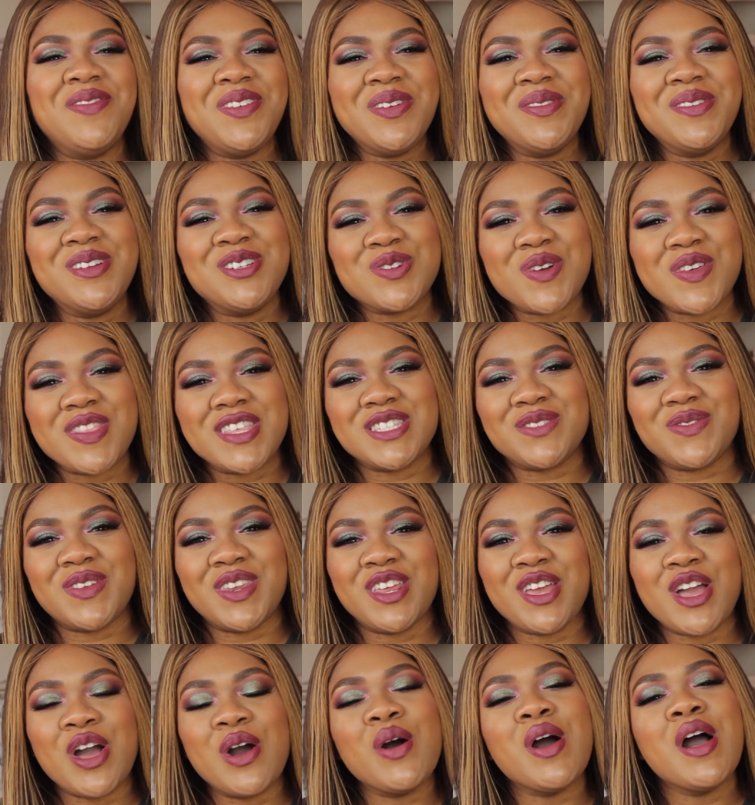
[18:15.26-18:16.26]
you enjoyed this
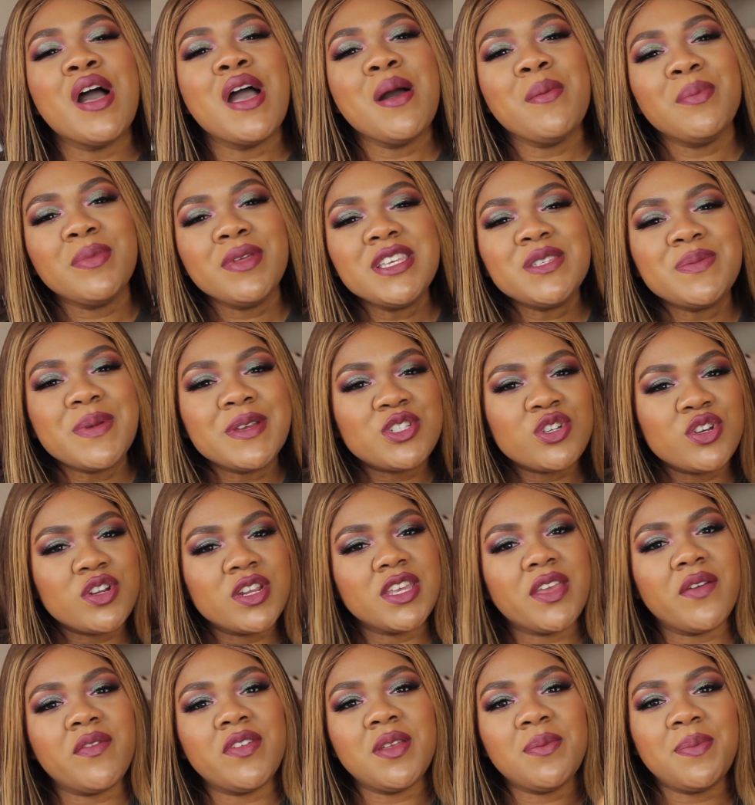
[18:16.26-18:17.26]
video, please make sure to
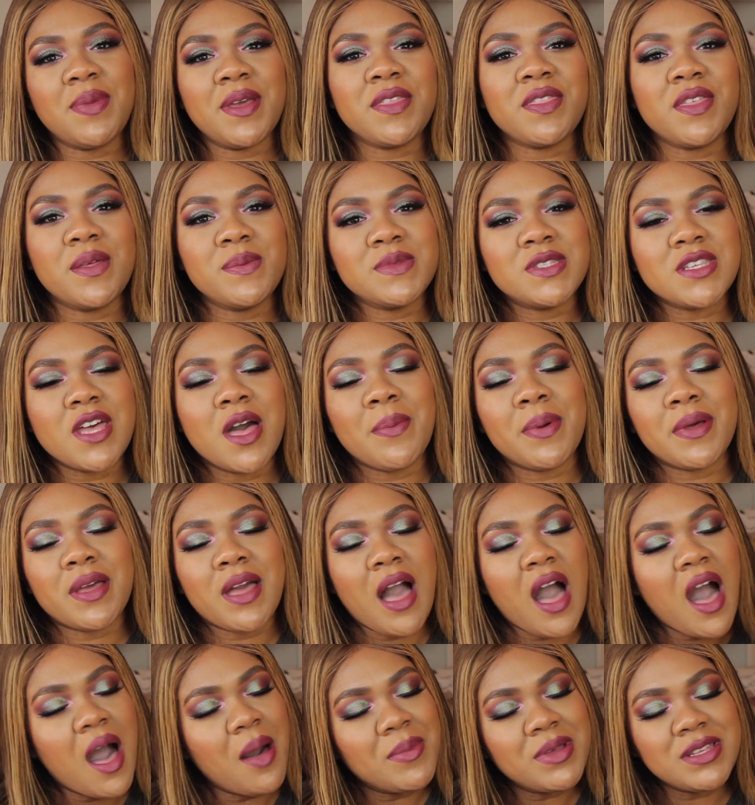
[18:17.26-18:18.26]
give it a big thumbs up,
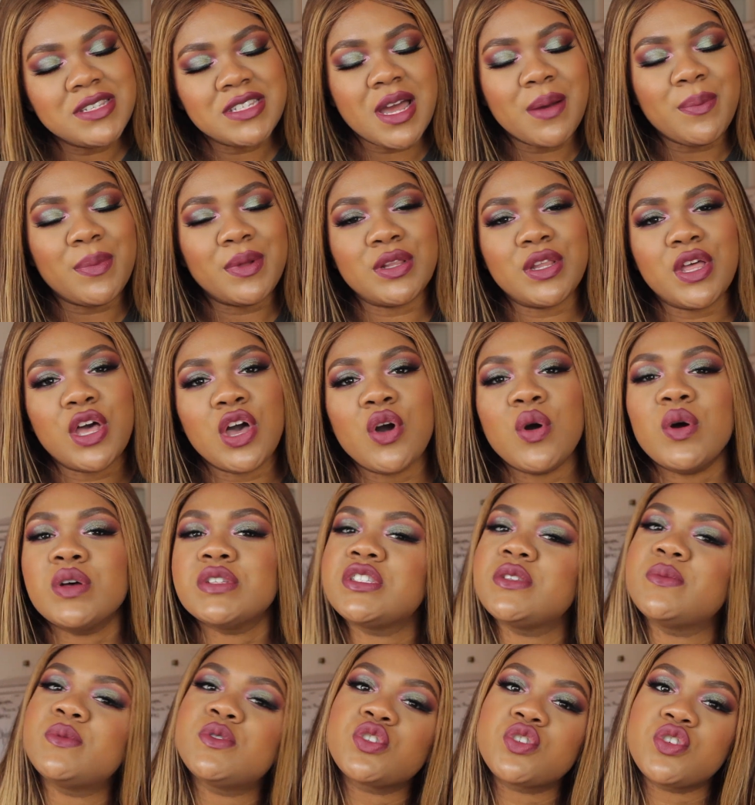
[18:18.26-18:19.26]
comment down below,
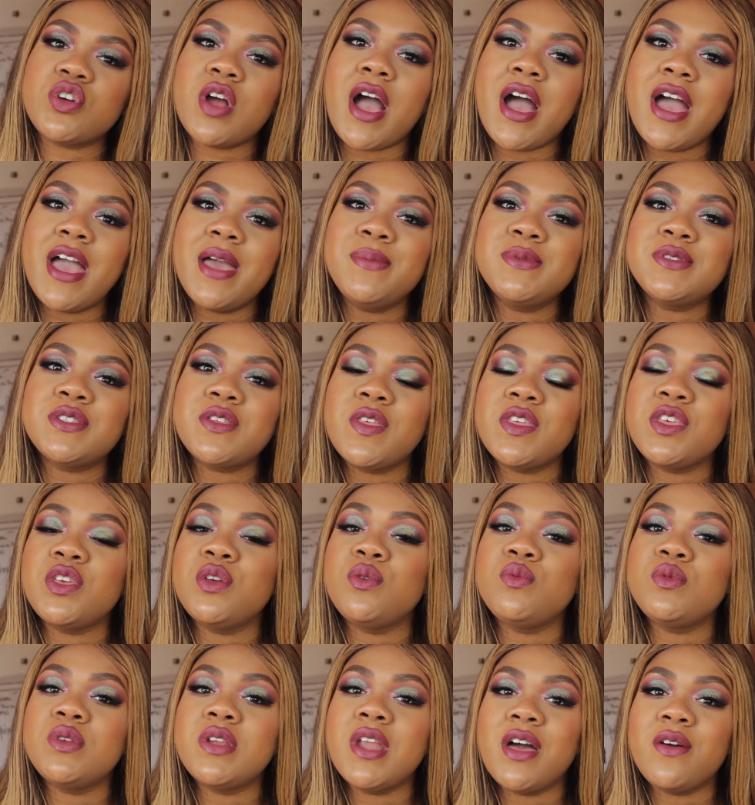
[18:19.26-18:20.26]
subscribe so that you
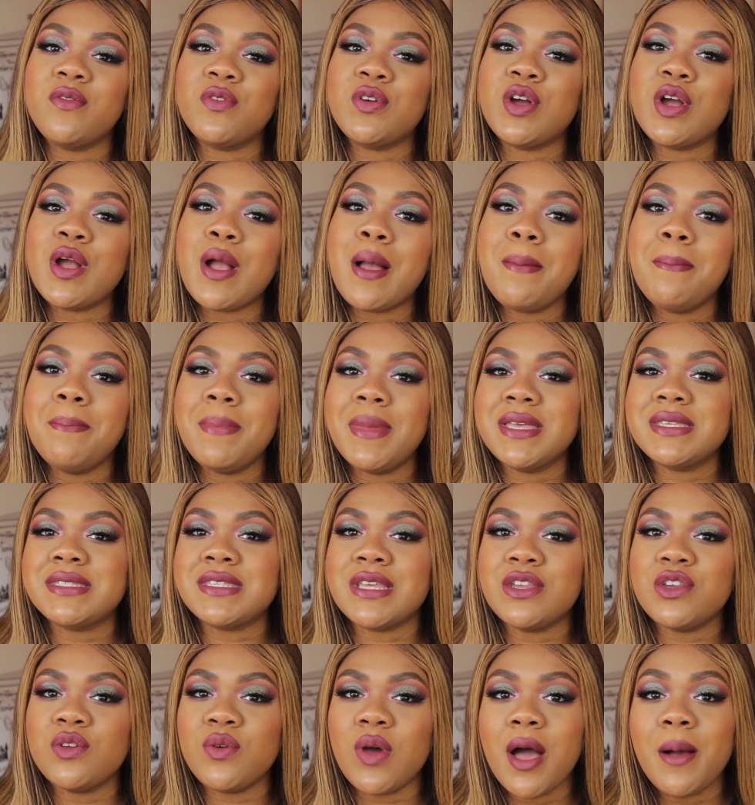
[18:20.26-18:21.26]
never miss
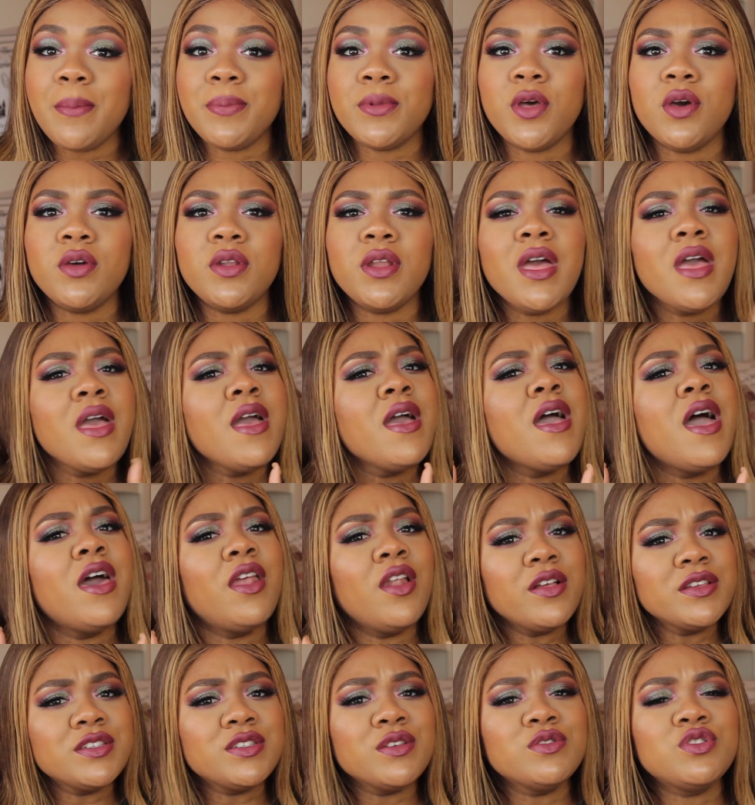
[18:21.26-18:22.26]
a new upload, and
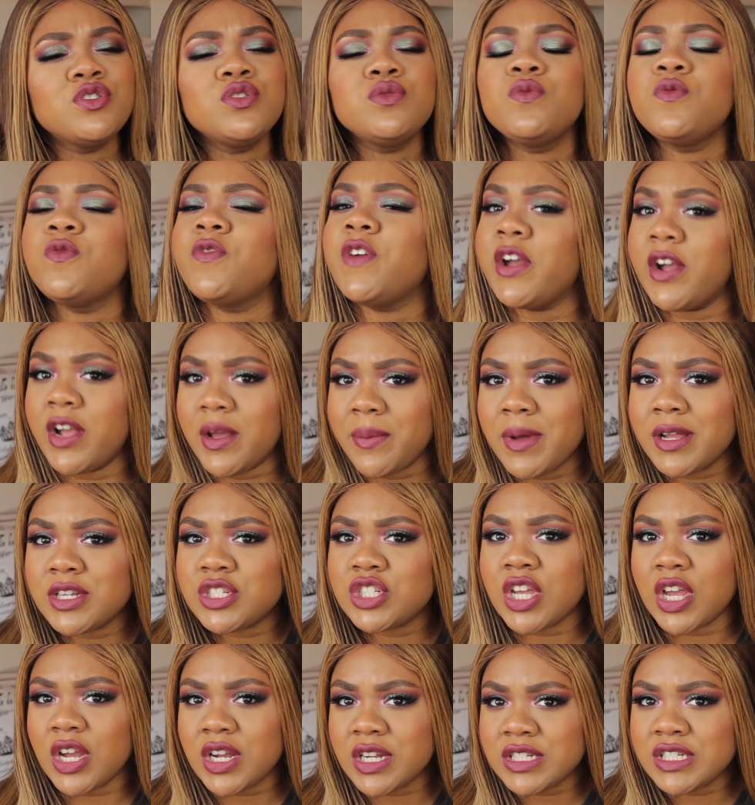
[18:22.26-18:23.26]
also to very
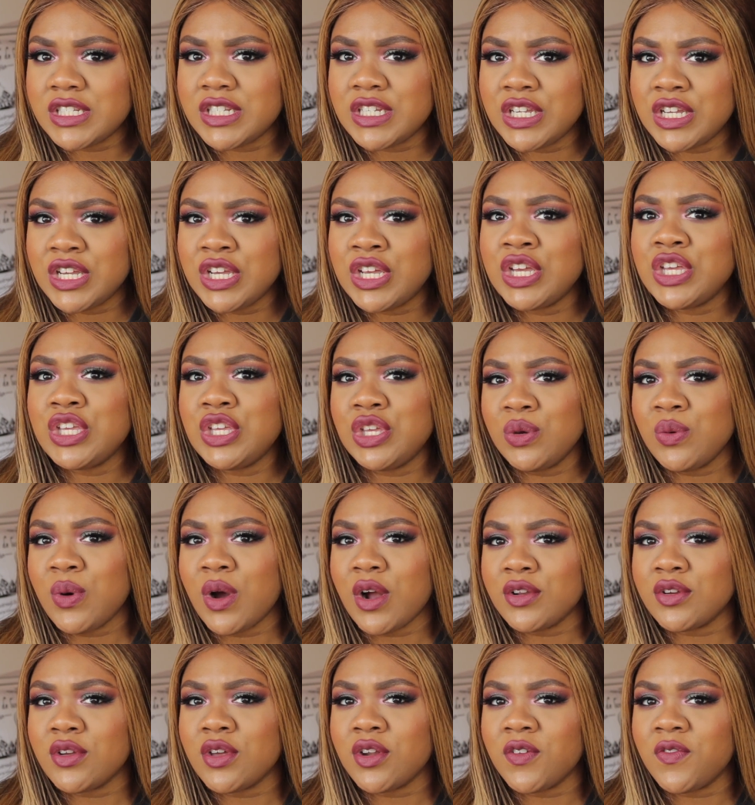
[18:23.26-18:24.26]
much guarantee you
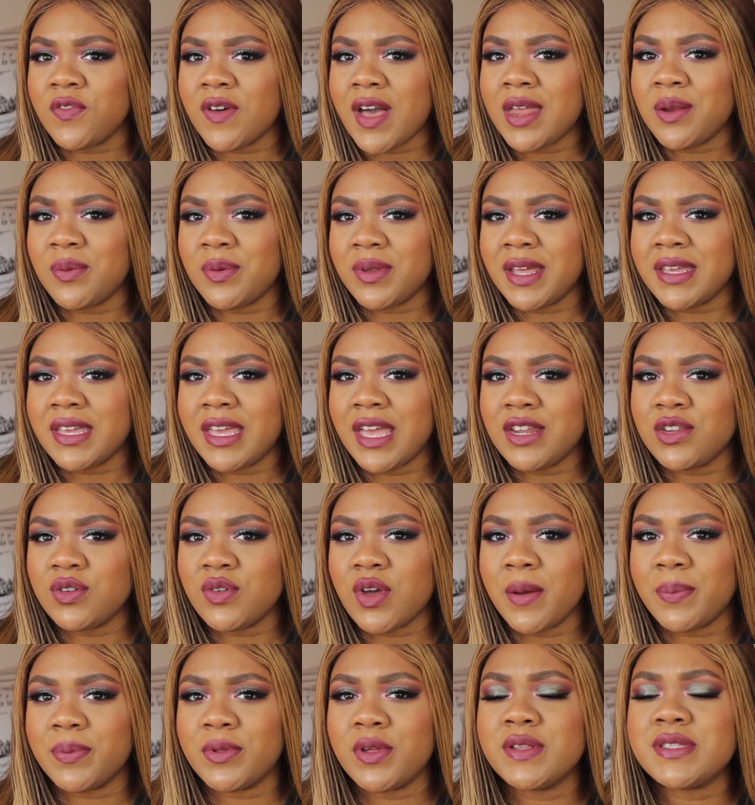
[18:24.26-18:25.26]
are notified when I get new
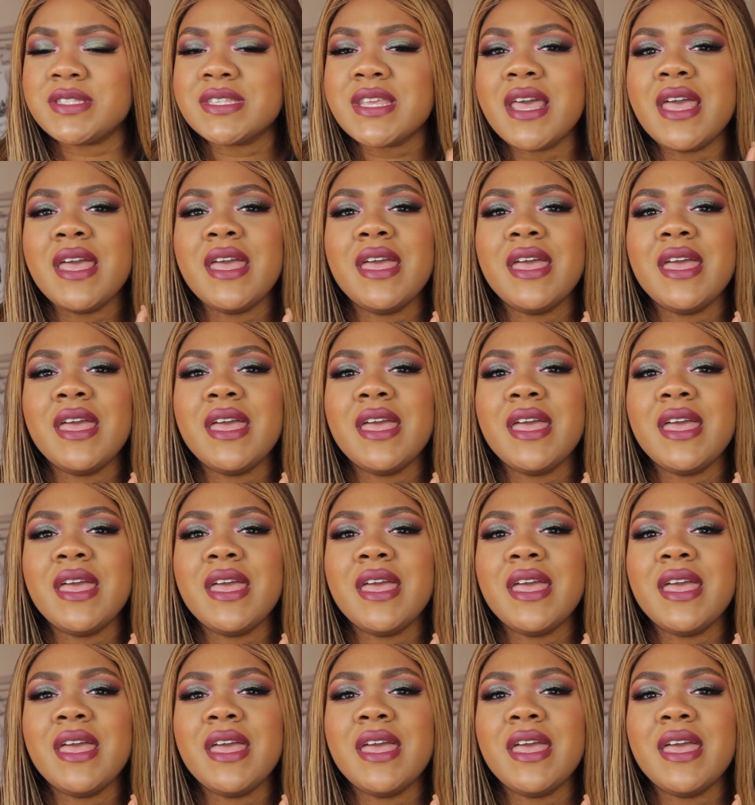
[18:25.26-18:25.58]
uploads,